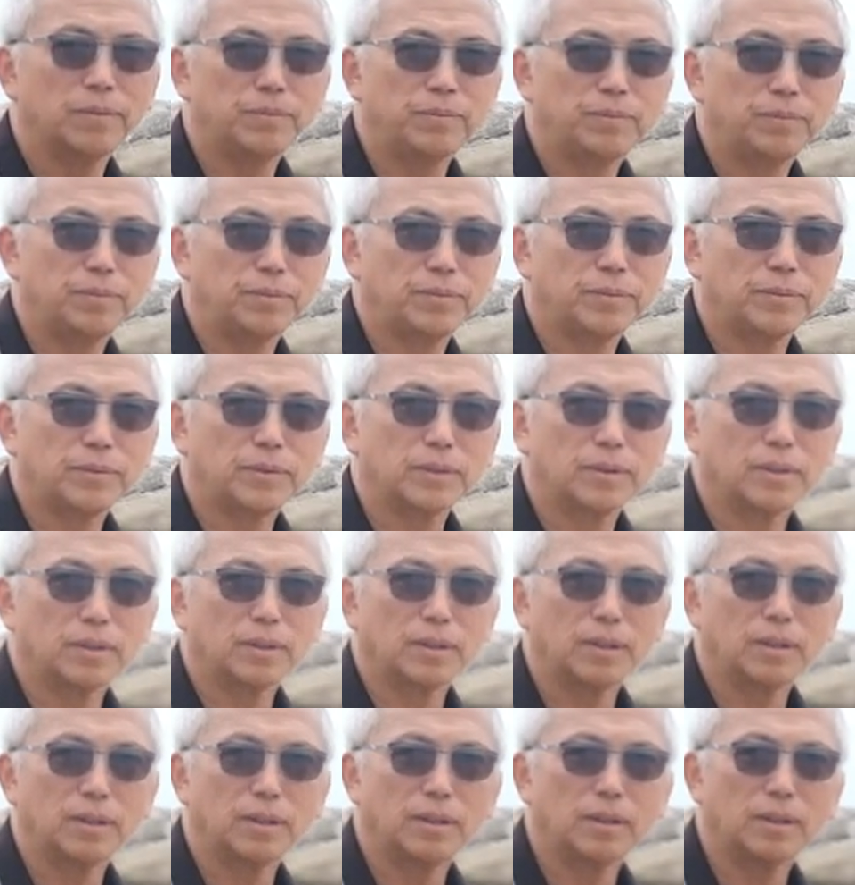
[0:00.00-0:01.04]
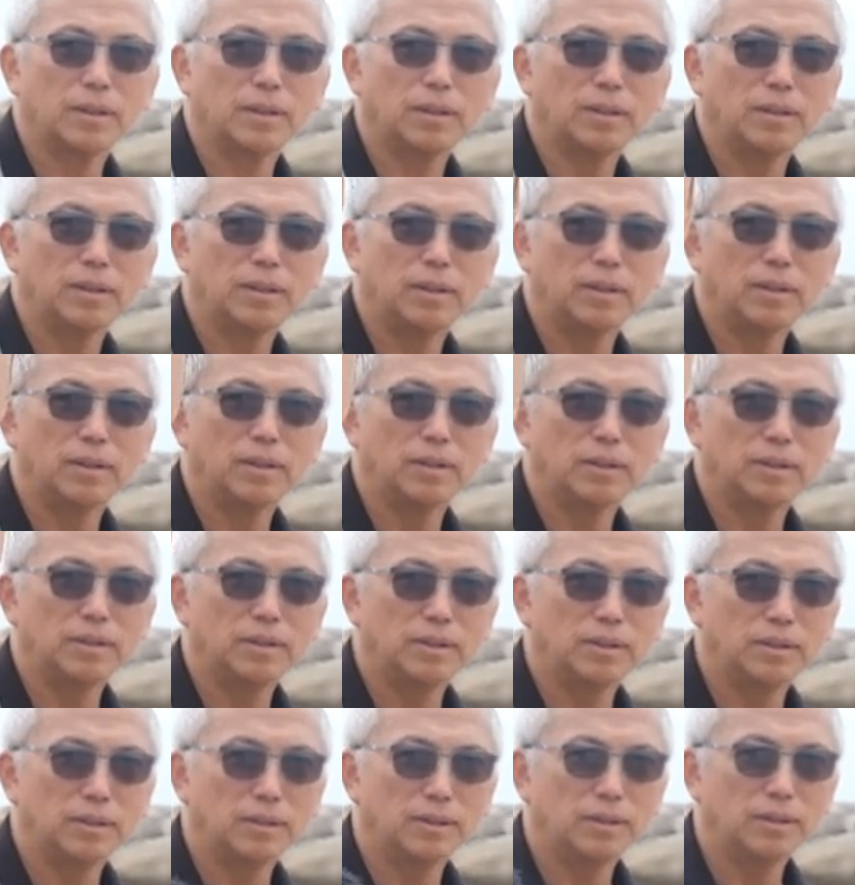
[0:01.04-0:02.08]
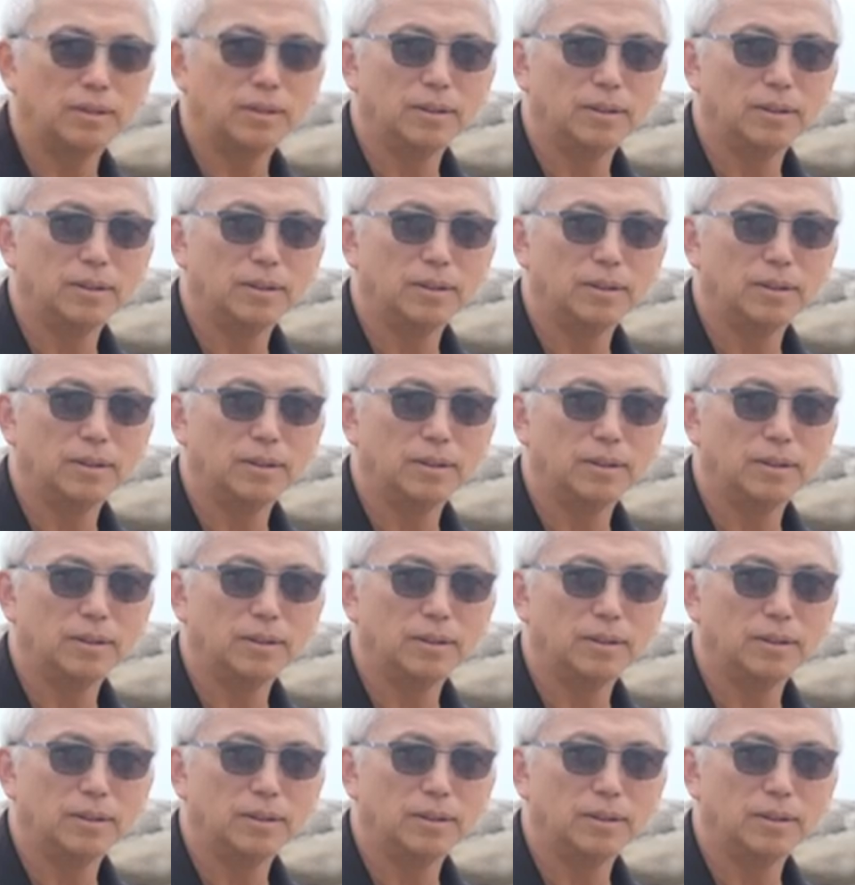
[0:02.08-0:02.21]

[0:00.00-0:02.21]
This person isn't speaking.